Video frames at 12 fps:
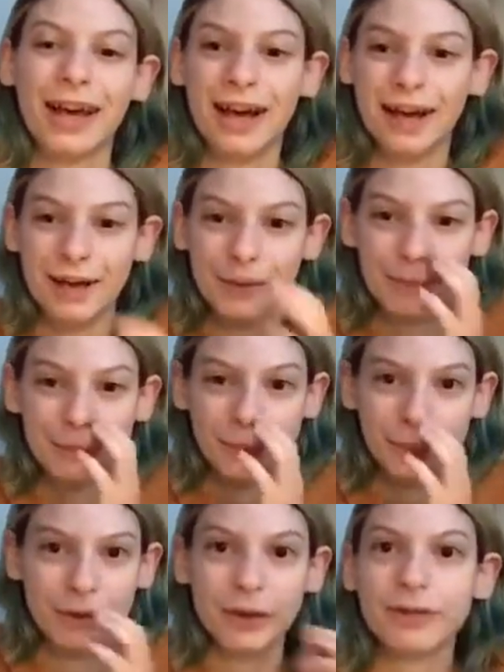Um,
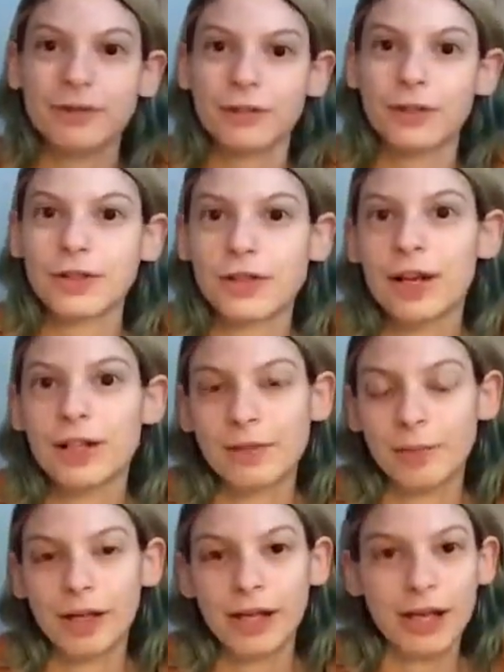it was the first
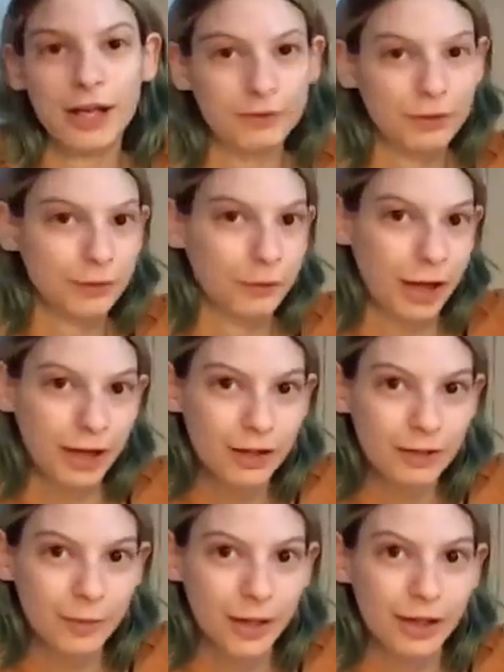cosplay I ever
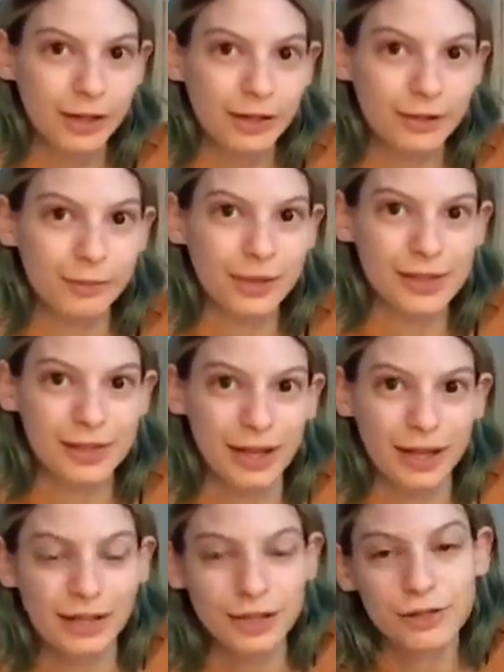handmade
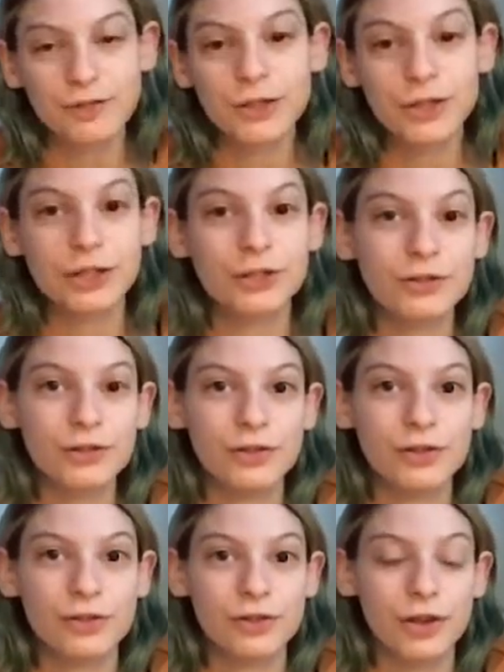besides fursuits.
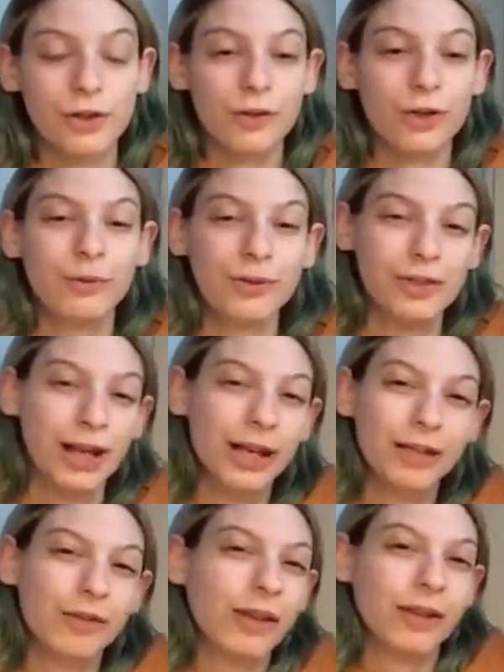So it was
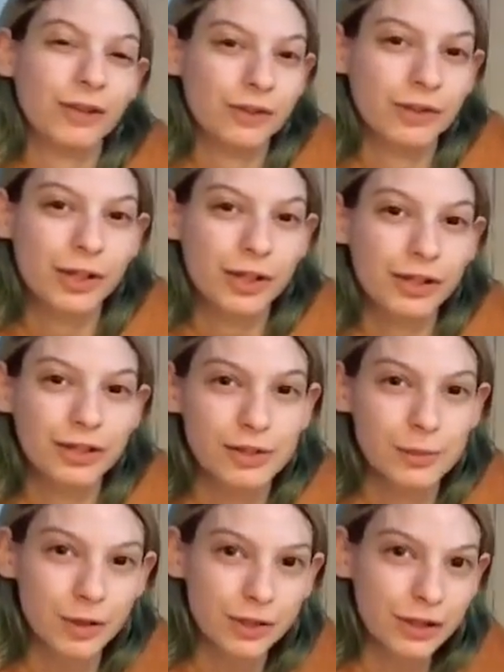kind of like a learning
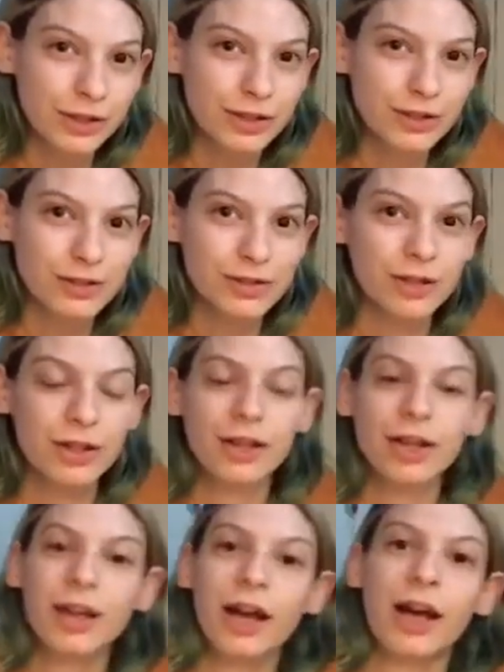experience.
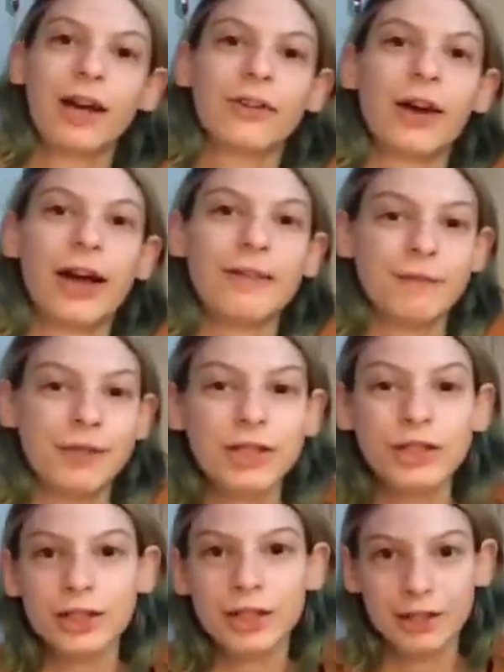I don't know. I
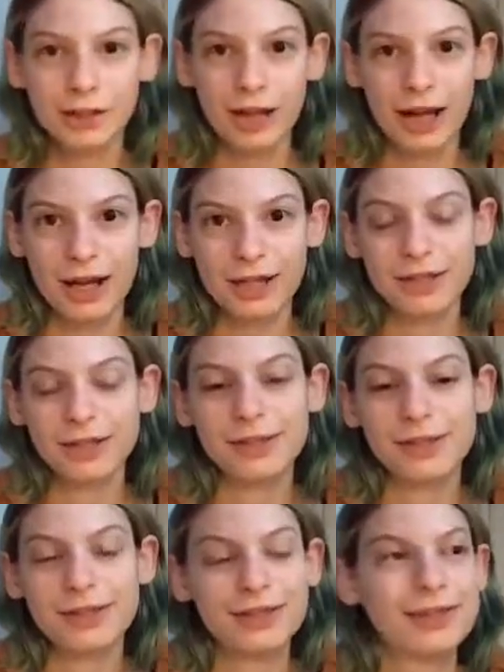finished it at
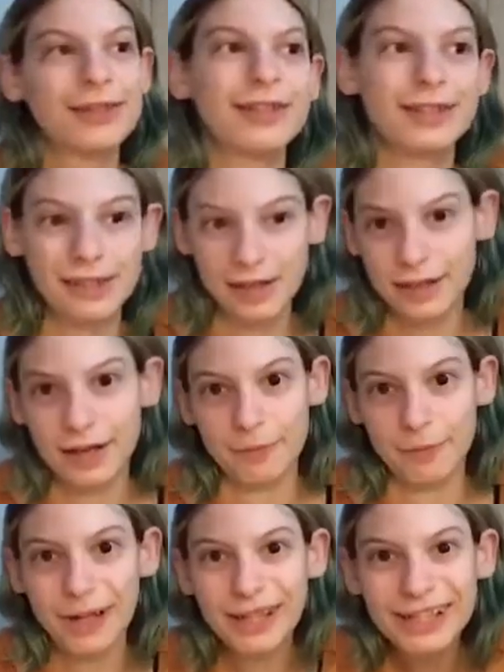six A M